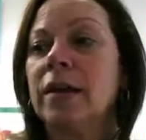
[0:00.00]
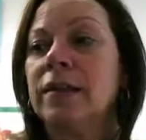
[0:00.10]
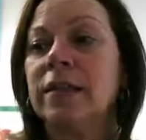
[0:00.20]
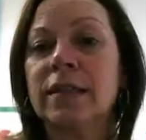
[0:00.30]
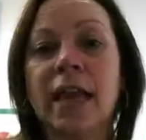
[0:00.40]

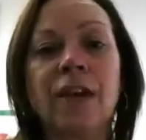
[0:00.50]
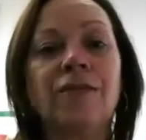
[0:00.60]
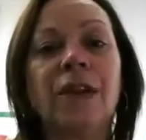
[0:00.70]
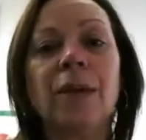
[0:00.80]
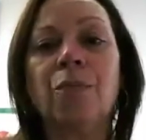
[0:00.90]

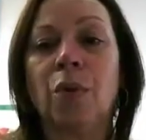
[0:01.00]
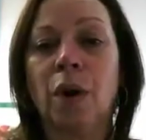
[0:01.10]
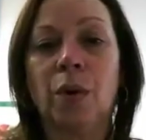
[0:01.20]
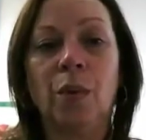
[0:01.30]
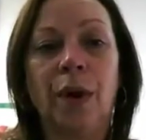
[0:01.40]
safety
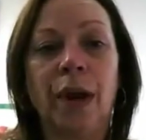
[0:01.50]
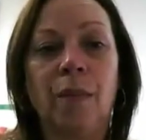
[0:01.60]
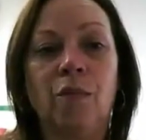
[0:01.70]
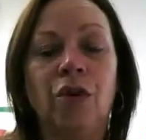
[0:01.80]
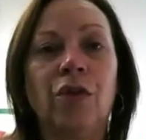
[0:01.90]

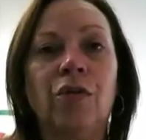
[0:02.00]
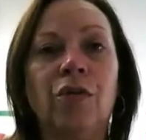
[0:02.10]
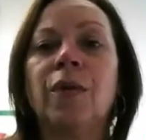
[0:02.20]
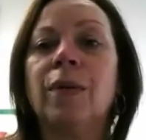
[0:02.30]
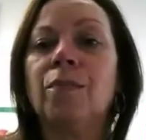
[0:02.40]
program where you're
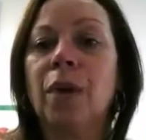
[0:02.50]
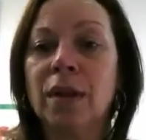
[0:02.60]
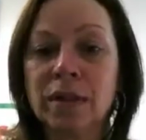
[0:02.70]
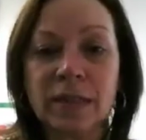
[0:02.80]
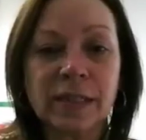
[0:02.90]
doing
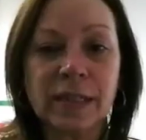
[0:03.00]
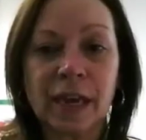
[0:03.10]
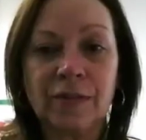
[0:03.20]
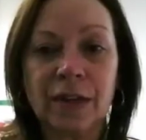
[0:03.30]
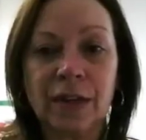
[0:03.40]
monthly
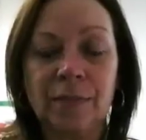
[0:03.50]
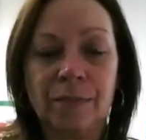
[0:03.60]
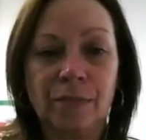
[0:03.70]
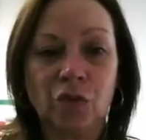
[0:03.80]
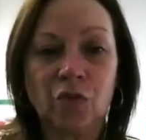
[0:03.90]
safety
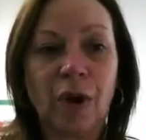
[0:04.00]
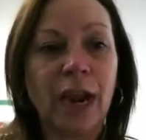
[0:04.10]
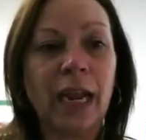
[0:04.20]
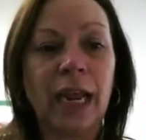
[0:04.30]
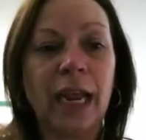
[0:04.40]

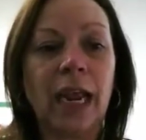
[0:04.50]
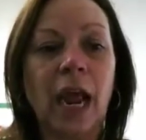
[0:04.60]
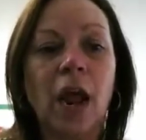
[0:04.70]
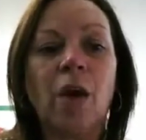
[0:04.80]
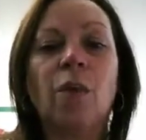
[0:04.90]
training,
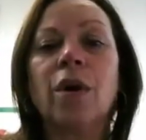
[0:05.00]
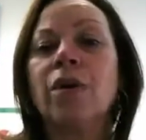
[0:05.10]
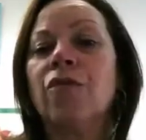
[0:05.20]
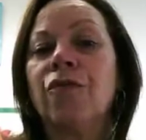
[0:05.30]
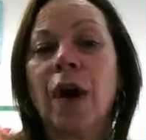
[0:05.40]
where
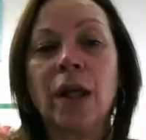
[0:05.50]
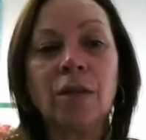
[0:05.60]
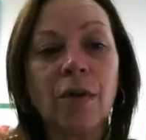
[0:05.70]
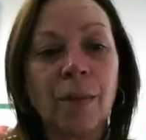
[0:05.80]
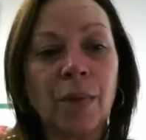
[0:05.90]
you
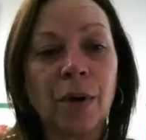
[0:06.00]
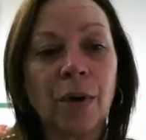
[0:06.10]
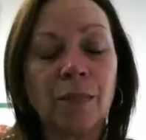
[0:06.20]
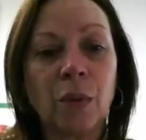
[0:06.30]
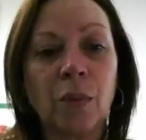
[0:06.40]
follow up on
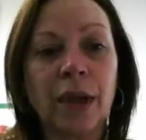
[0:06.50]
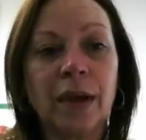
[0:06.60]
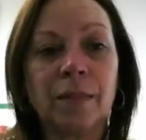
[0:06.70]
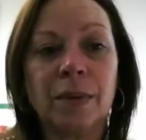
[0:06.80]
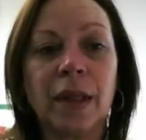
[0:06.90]
employee
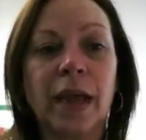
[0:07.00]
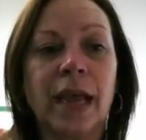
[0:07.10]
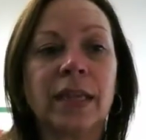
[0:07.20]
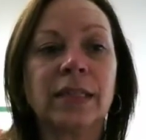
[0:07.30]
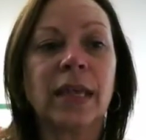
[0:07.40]

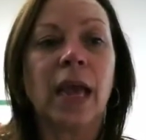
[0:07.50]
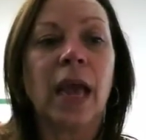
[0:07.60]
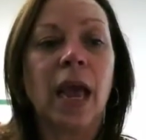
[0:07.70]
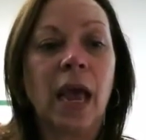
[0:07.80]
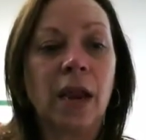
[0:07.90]
complaints,
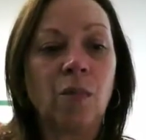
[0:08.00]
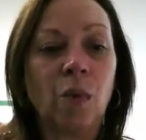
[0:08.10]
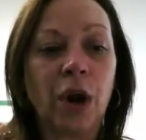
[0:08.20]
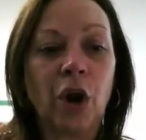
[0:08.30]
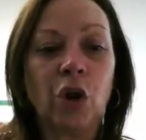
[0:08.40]
and
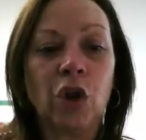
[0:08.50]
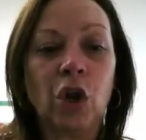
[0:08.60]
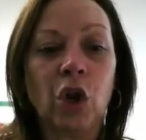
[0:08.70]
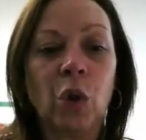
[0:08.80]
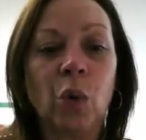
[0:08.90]
where
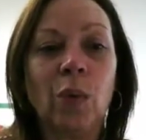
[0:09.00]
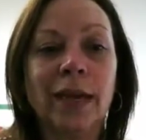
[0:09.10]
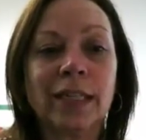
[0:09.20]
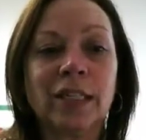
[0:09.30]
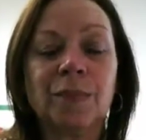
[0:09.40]
you
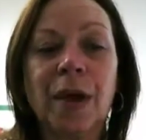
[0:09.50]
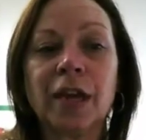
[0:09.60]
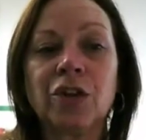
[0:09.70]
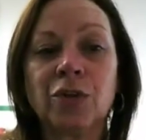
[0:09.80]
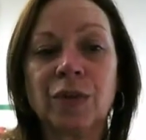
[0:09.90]

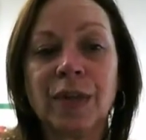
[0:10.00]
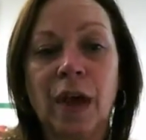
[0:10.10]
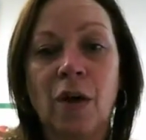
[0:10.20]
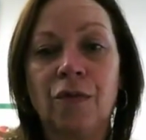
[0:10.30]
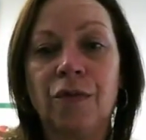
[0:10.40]
inspect
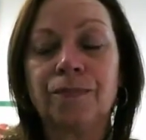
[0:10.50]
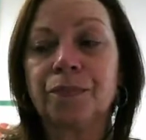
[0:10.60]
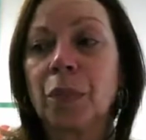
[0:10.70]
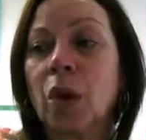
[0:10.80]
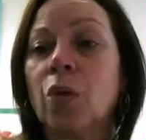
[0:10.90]
yourself,
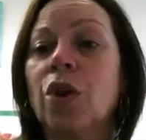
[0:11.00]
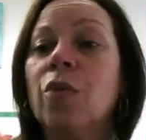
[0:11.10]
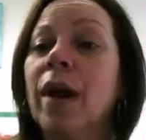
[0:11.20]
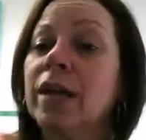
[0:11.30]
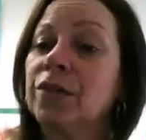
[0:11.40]
or
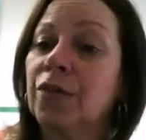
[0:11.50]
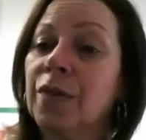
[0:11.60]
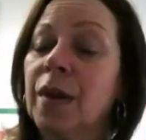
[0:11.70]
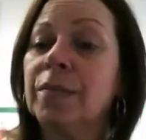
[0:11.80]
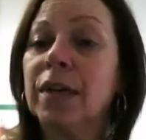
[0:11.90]
you ask for
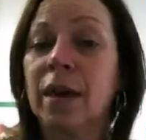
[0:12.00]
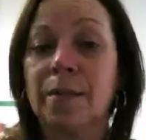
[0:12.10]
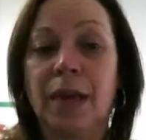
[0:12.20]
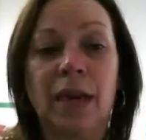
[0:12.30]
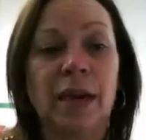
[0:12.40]
them to
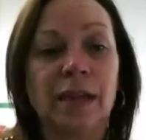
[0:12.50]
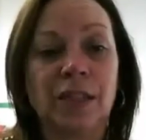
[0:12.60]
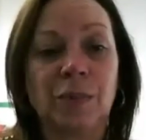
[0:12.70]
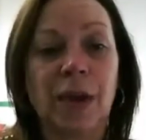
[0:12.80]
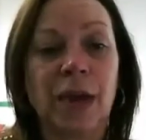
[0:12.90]
come in and
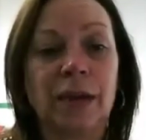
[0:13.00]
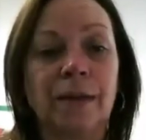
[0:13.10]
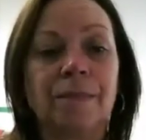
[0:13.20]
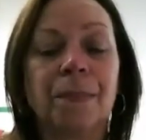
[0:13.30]
inspect,